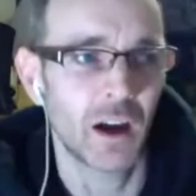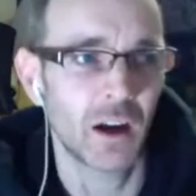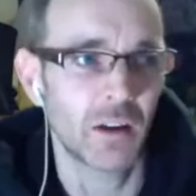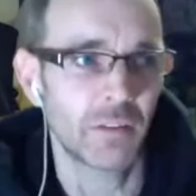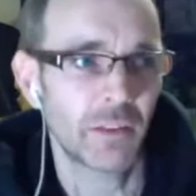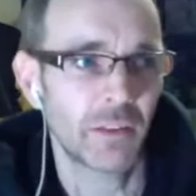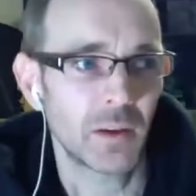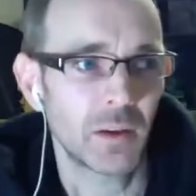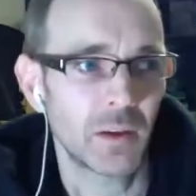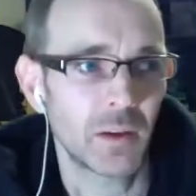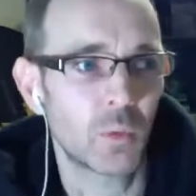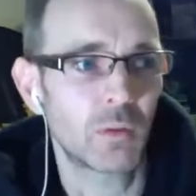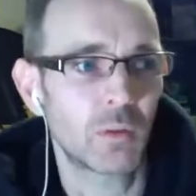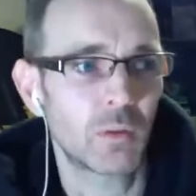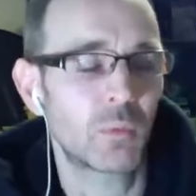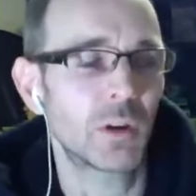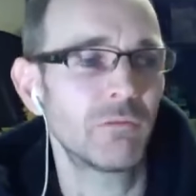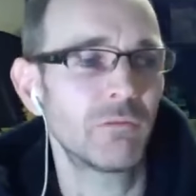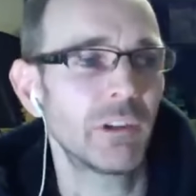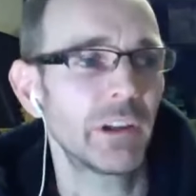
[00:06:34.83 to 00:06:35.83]
think w
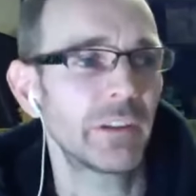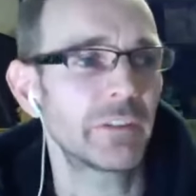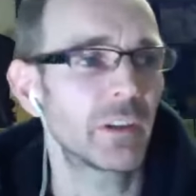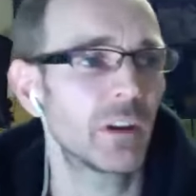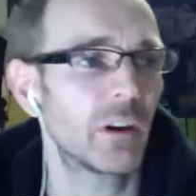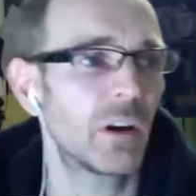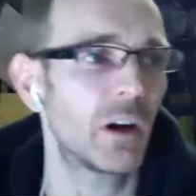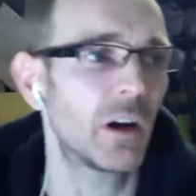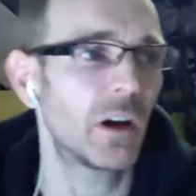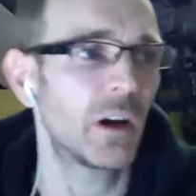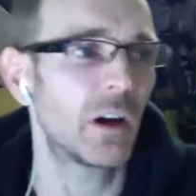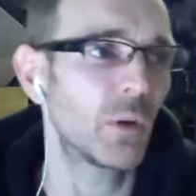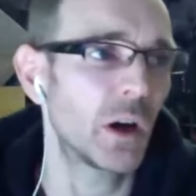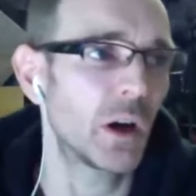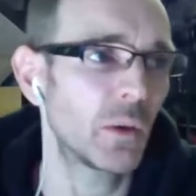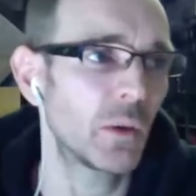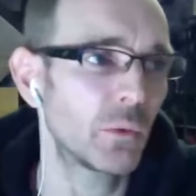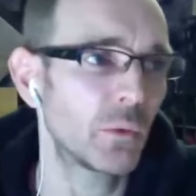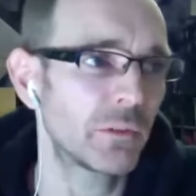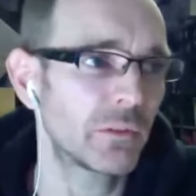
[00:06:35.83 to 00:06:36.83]
one reason I, I
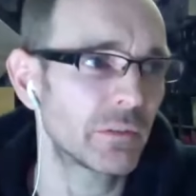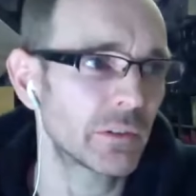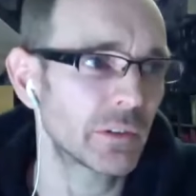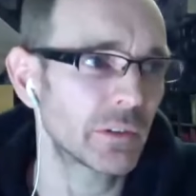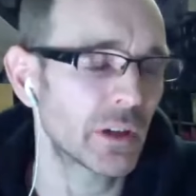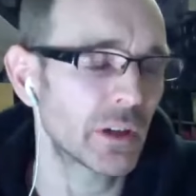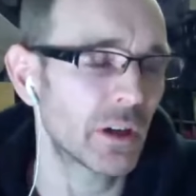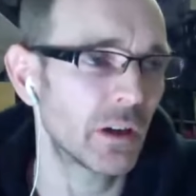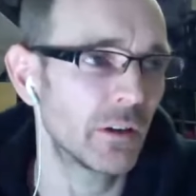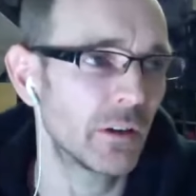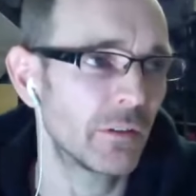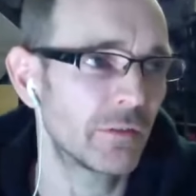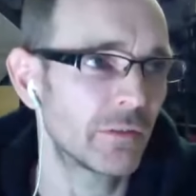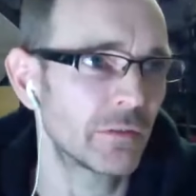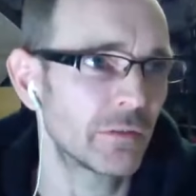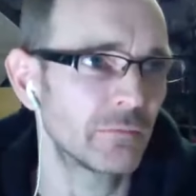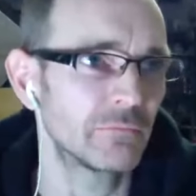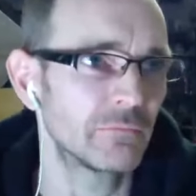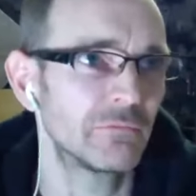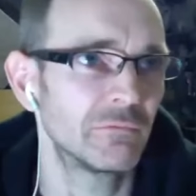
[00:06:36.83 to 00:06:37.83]
was kind of
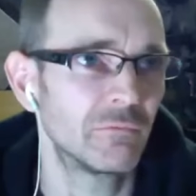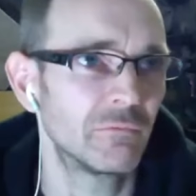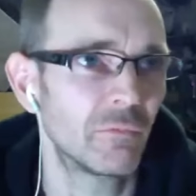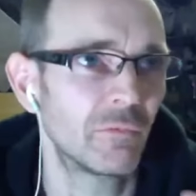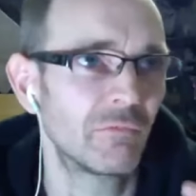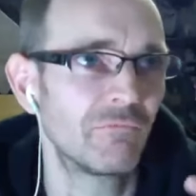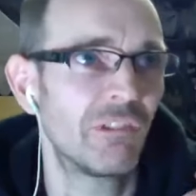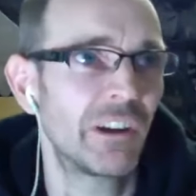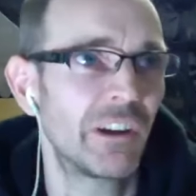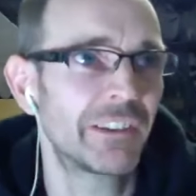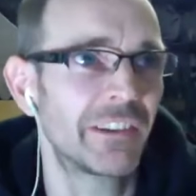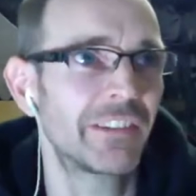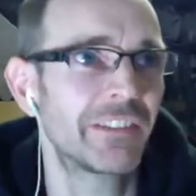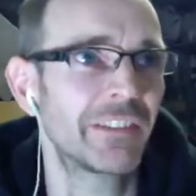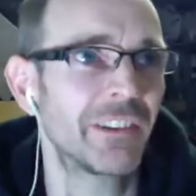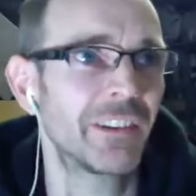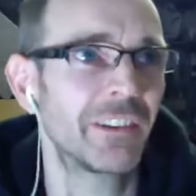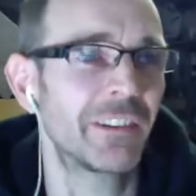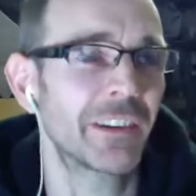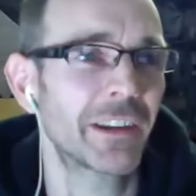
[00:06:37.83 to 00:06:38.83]

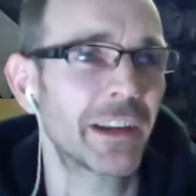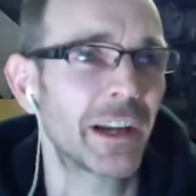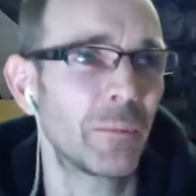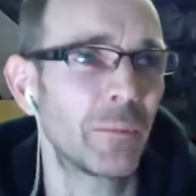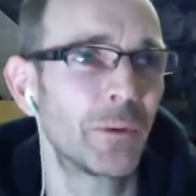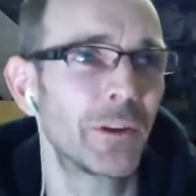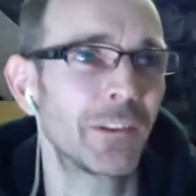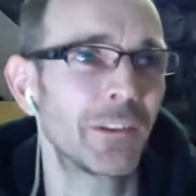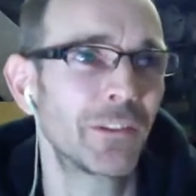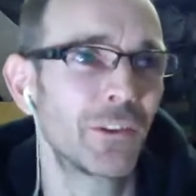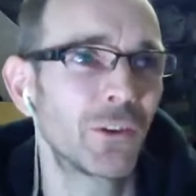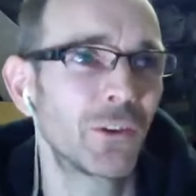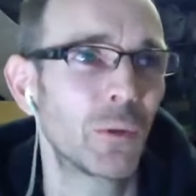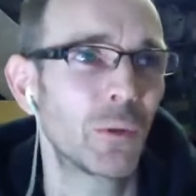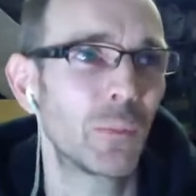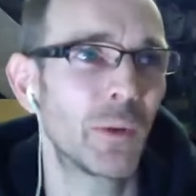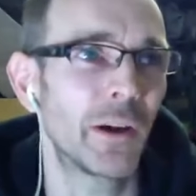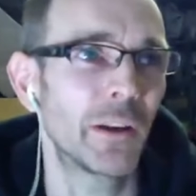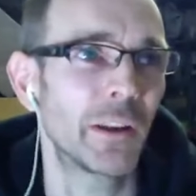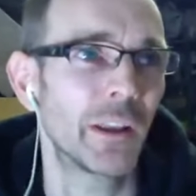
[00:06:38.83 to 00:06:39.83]
reticent to come on and talk
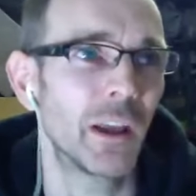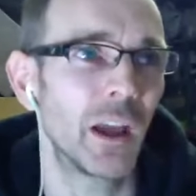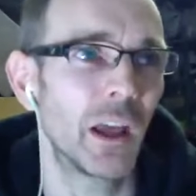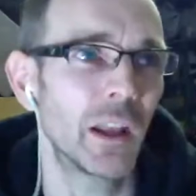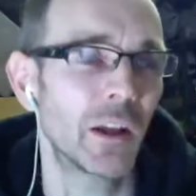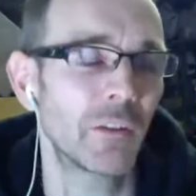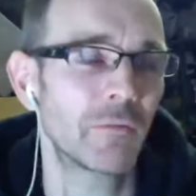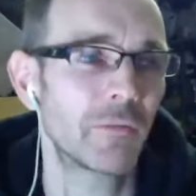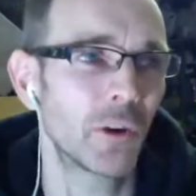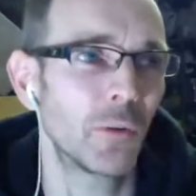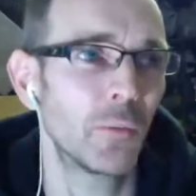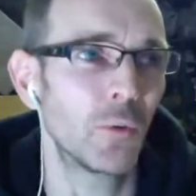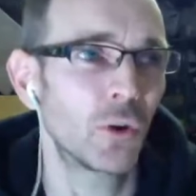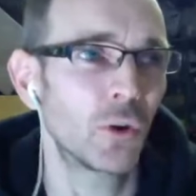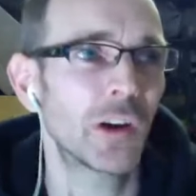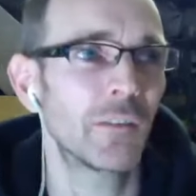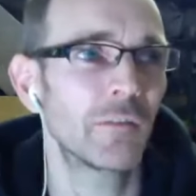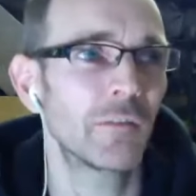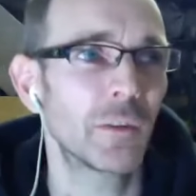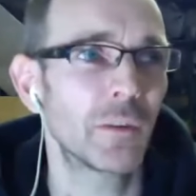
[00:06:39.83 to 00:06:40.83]
about it, and I feel more
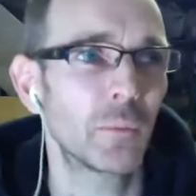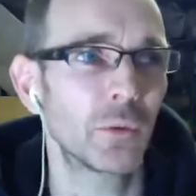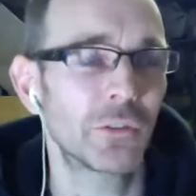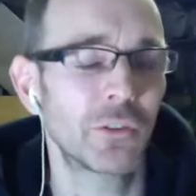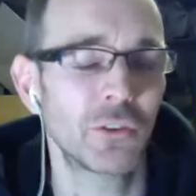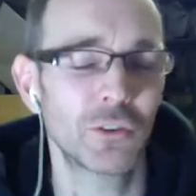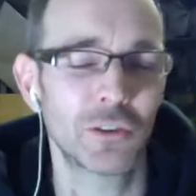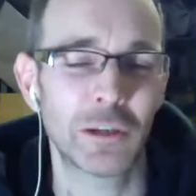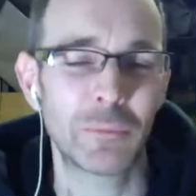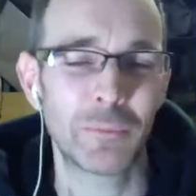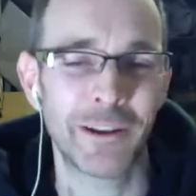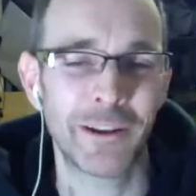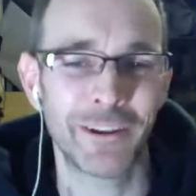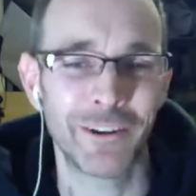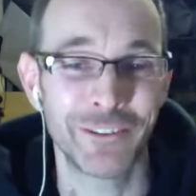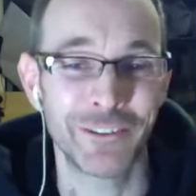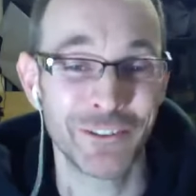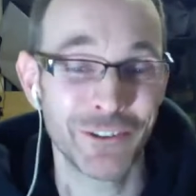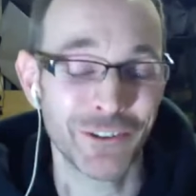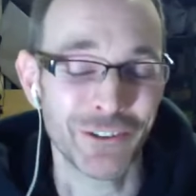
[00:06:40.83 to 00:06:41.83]
comfortable talking about it
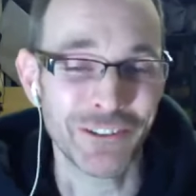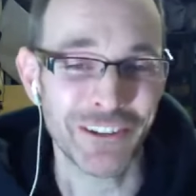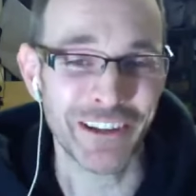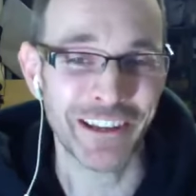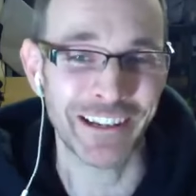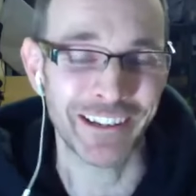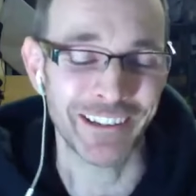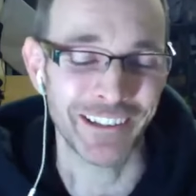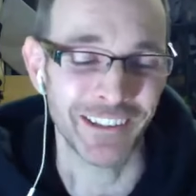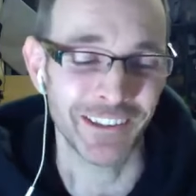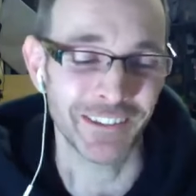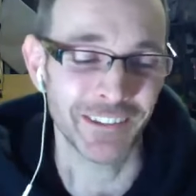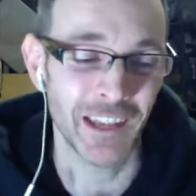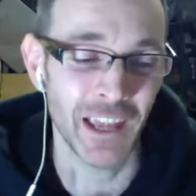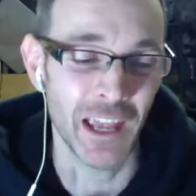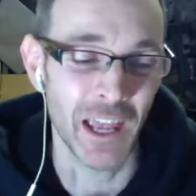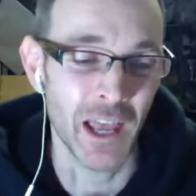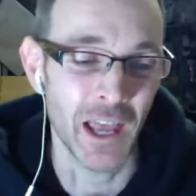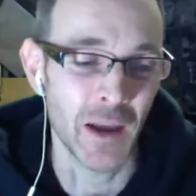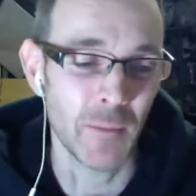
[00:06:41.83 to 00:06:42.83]
on your channel, is
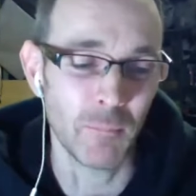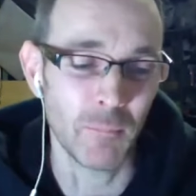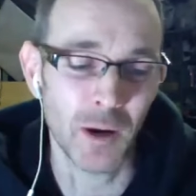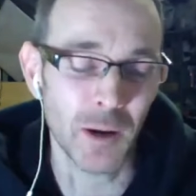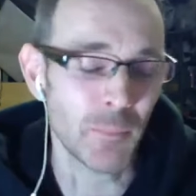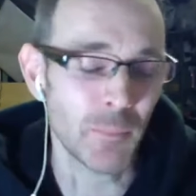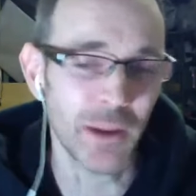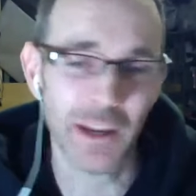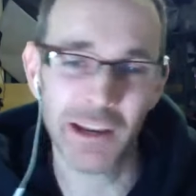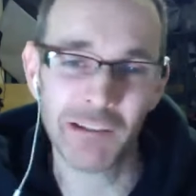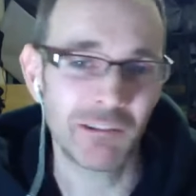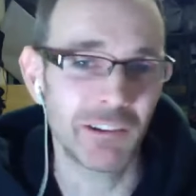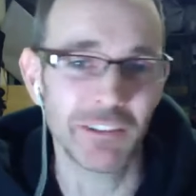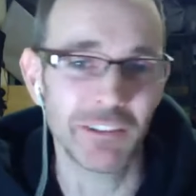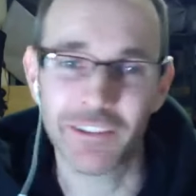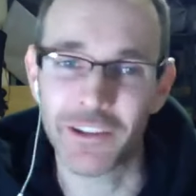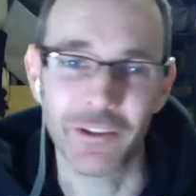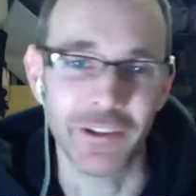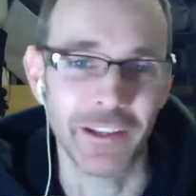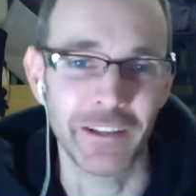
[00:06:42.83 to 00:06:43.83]
my parents
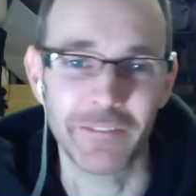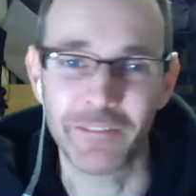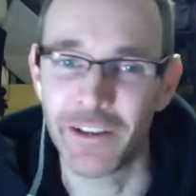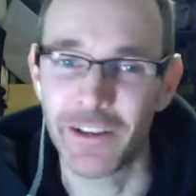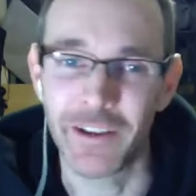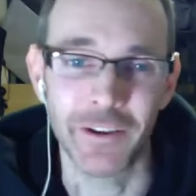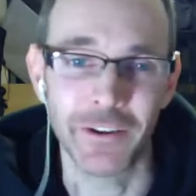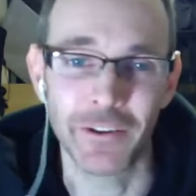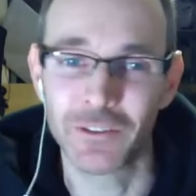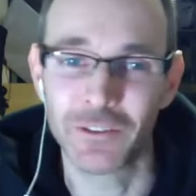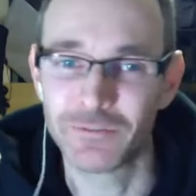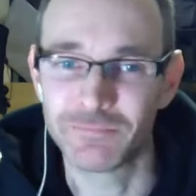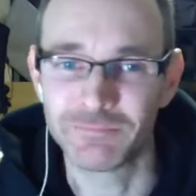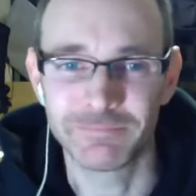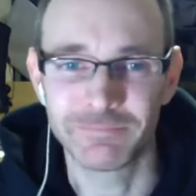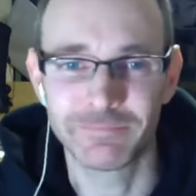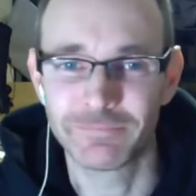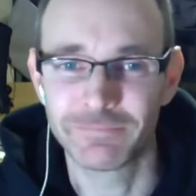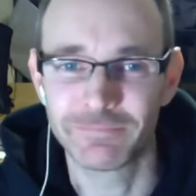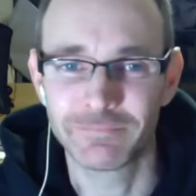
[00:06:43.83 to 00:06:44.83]
don't even know,
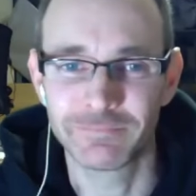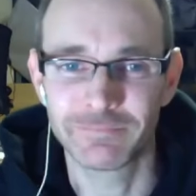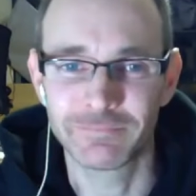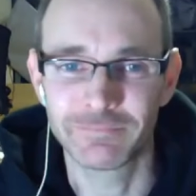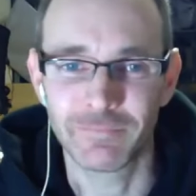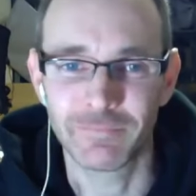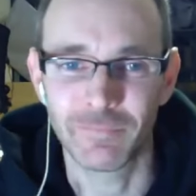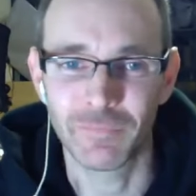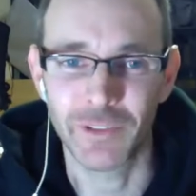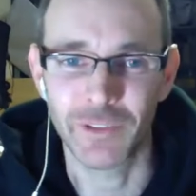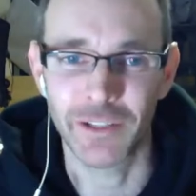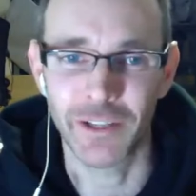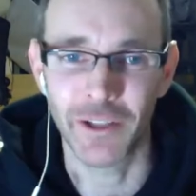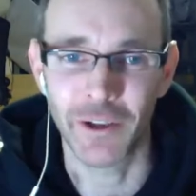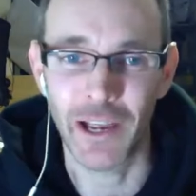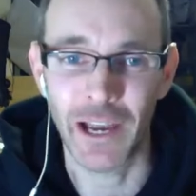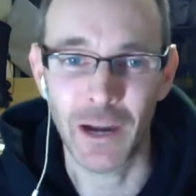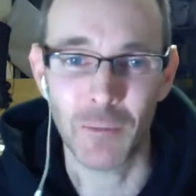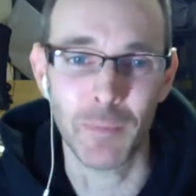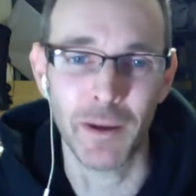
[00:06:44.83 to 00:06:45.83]
you know,
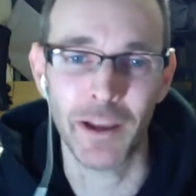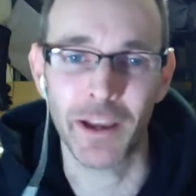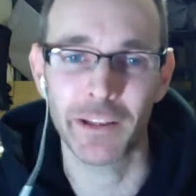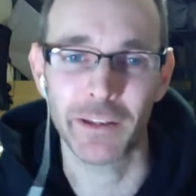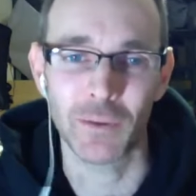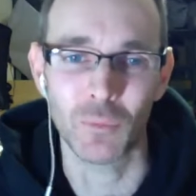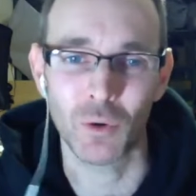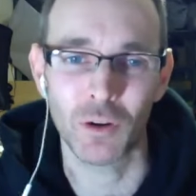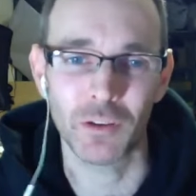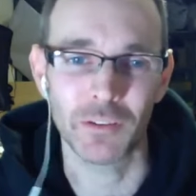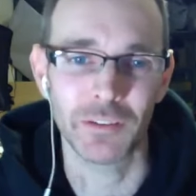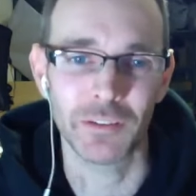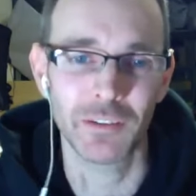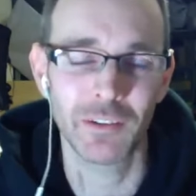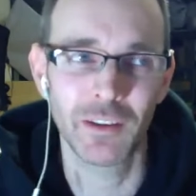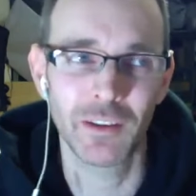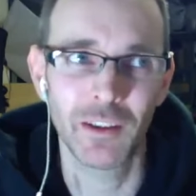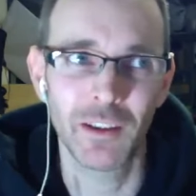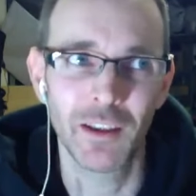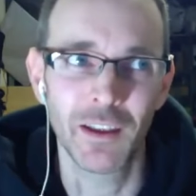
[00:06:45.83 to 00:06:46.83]
how bad it was.
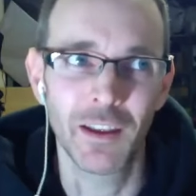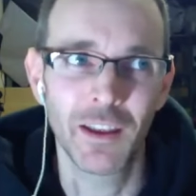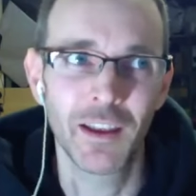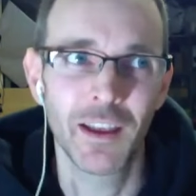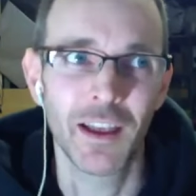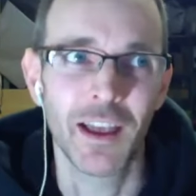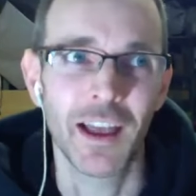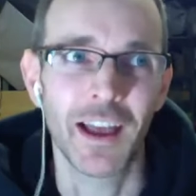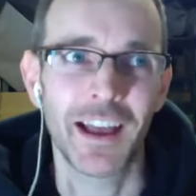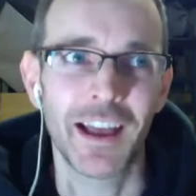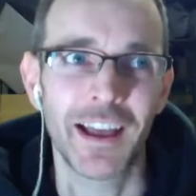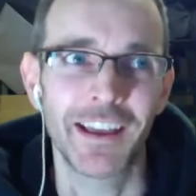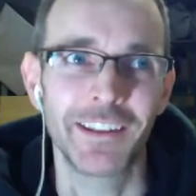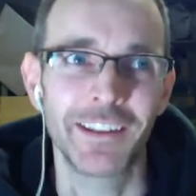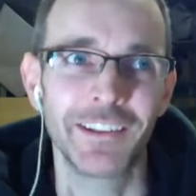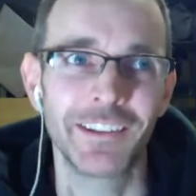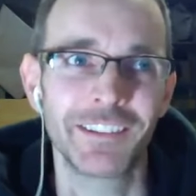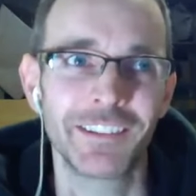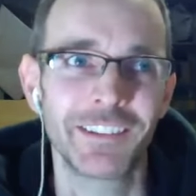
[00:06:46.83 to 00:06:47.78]
And